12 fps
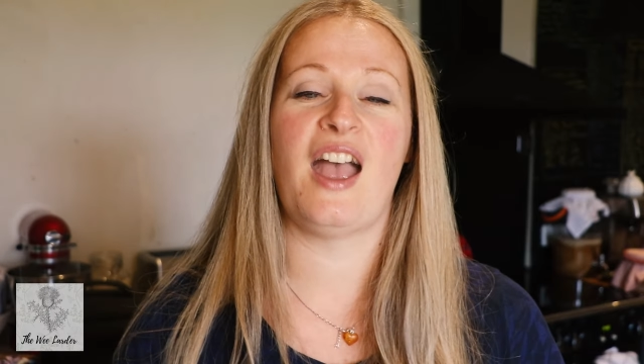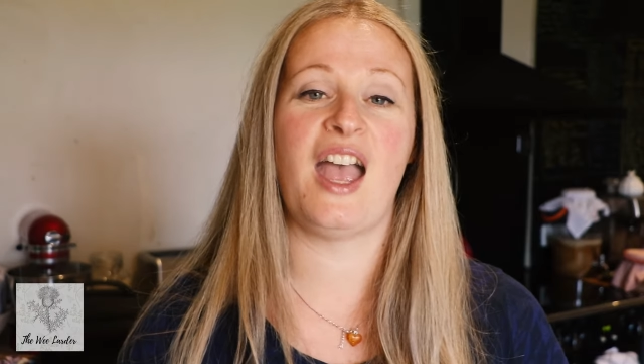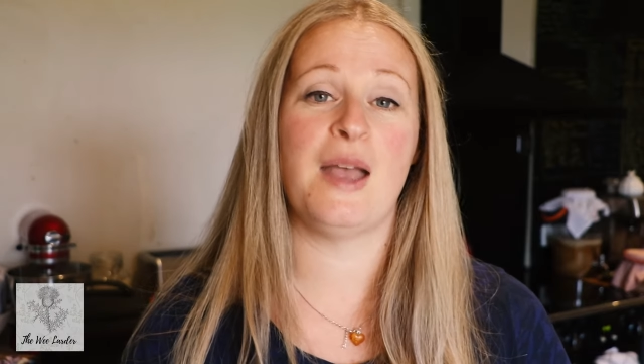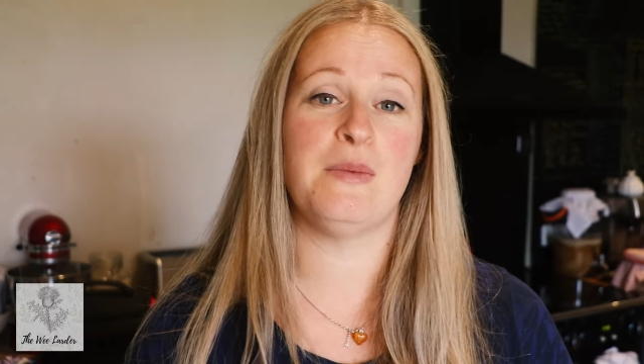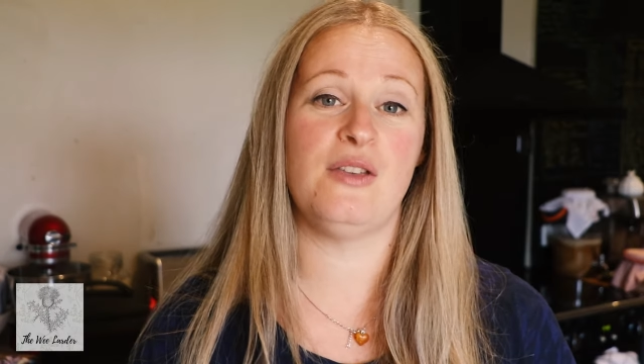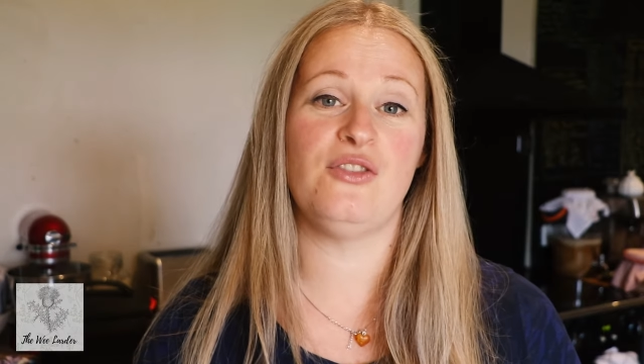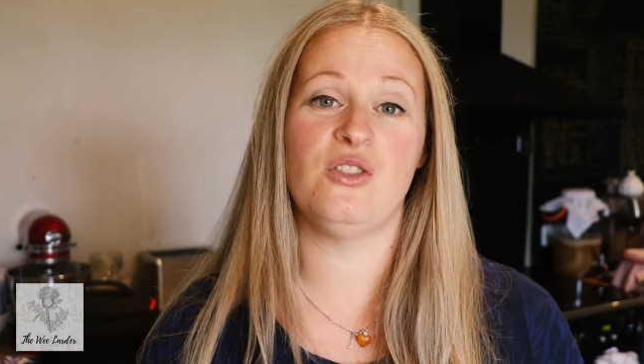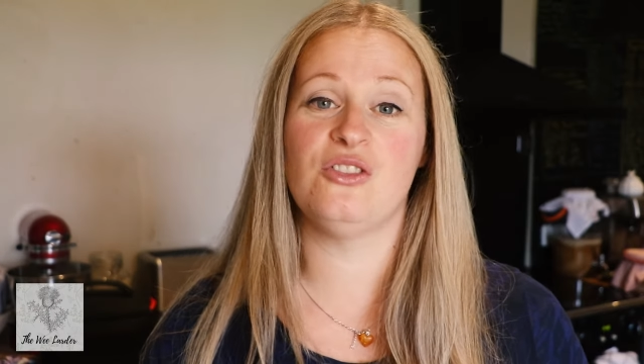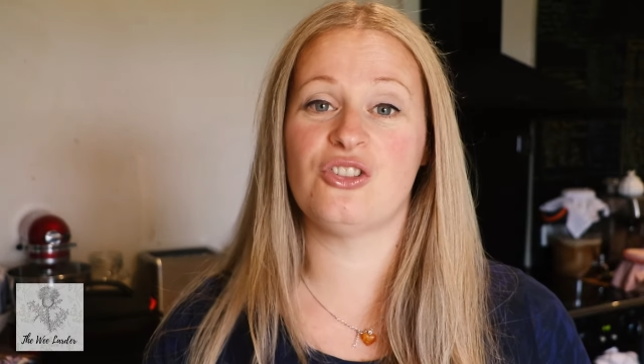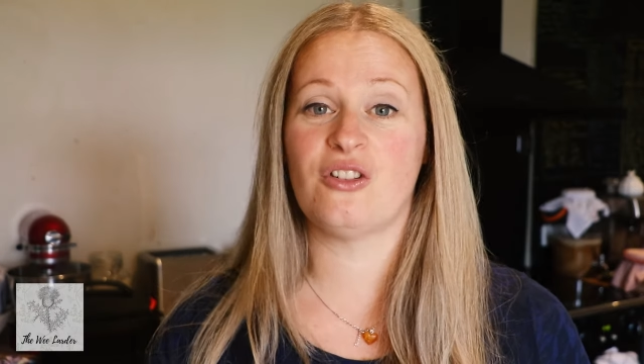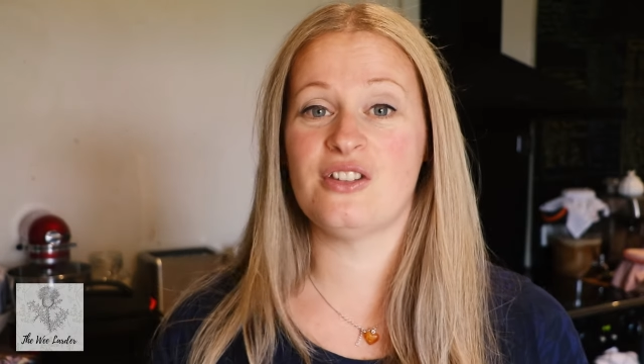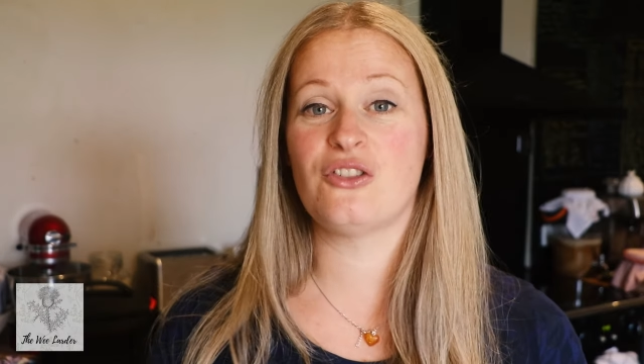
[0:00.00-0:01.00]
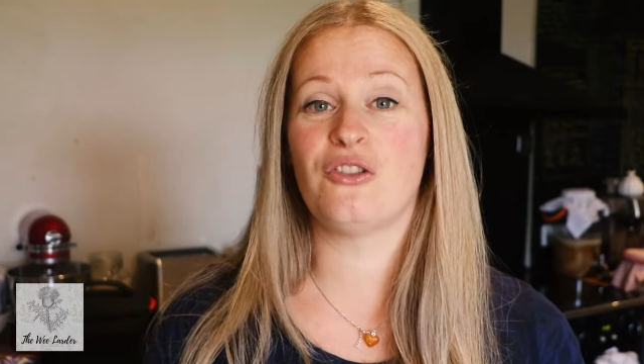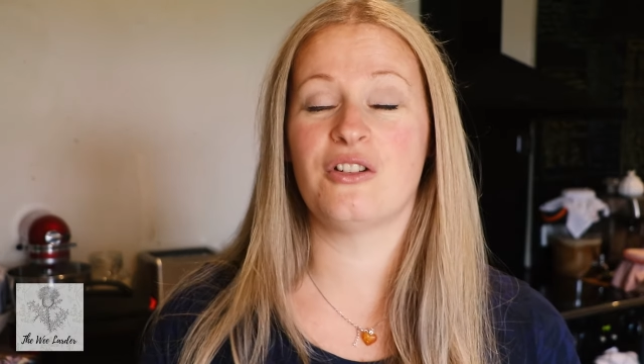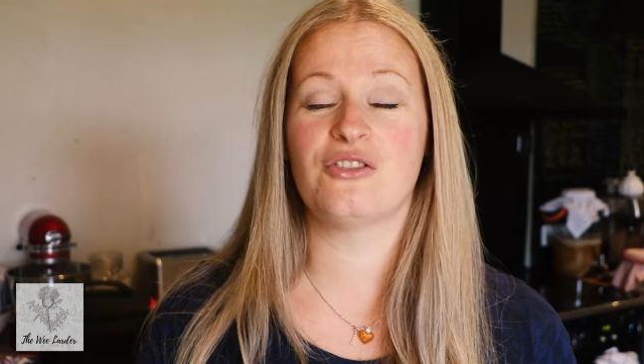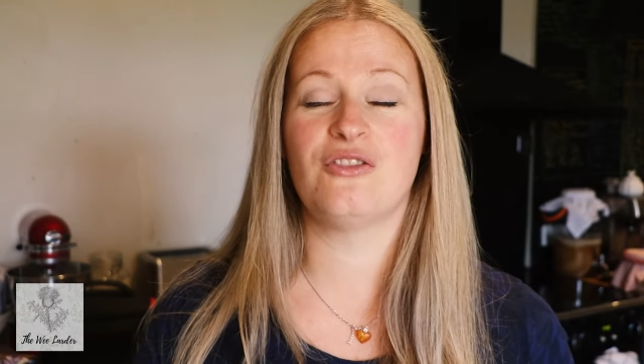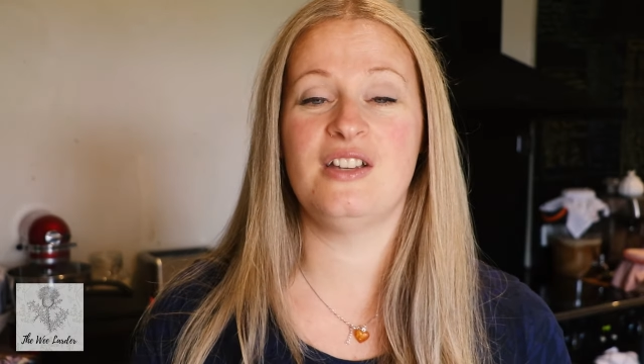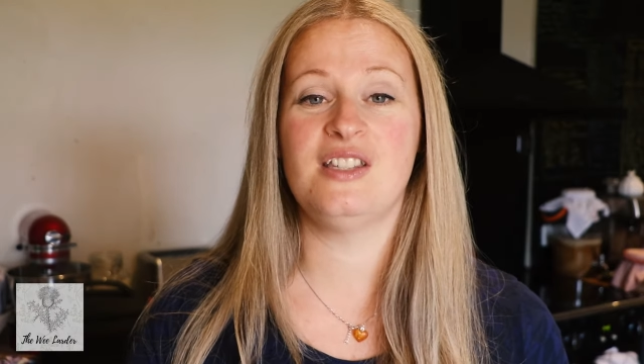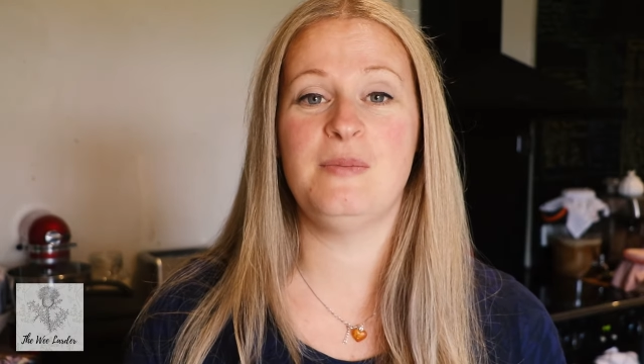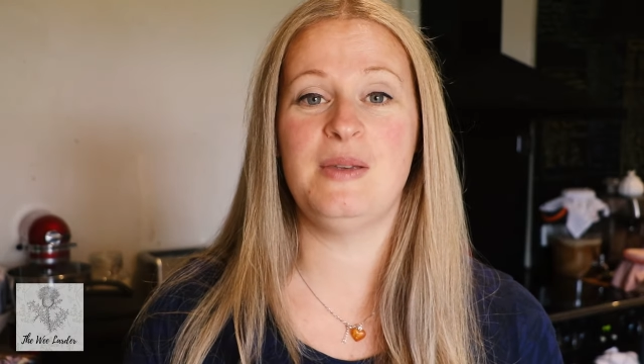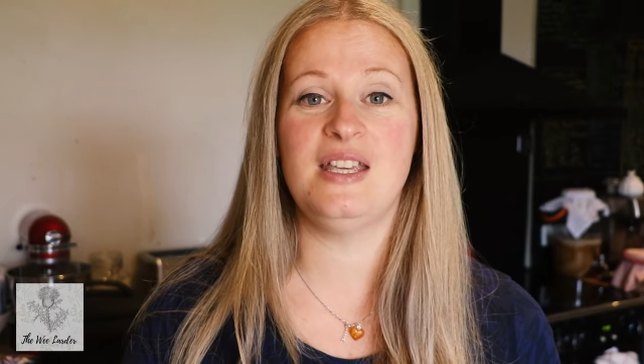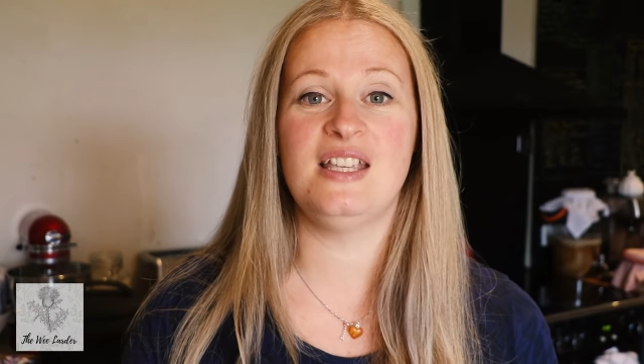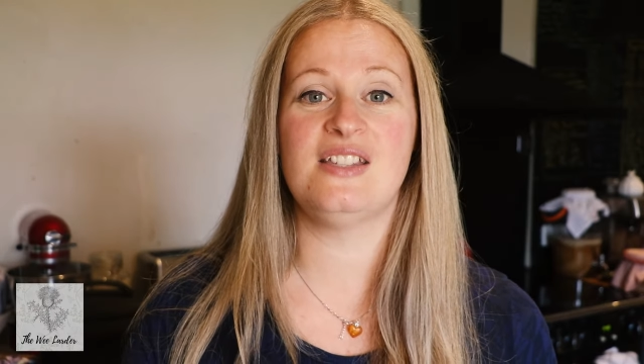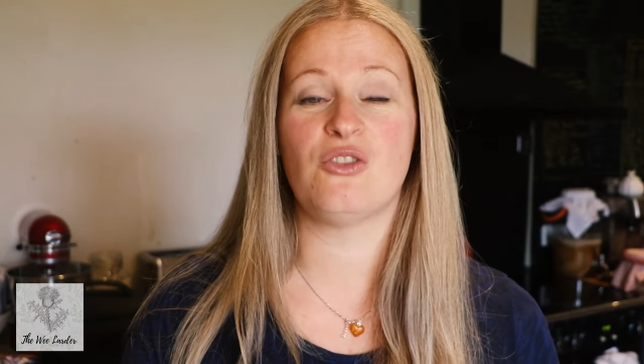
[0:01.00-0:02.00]
If you enjoy Scottish
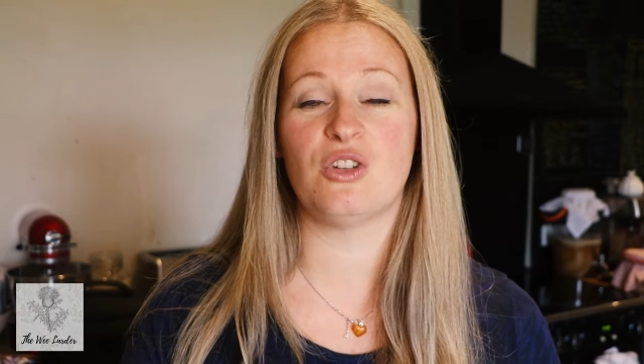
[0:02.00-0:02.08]
recipes,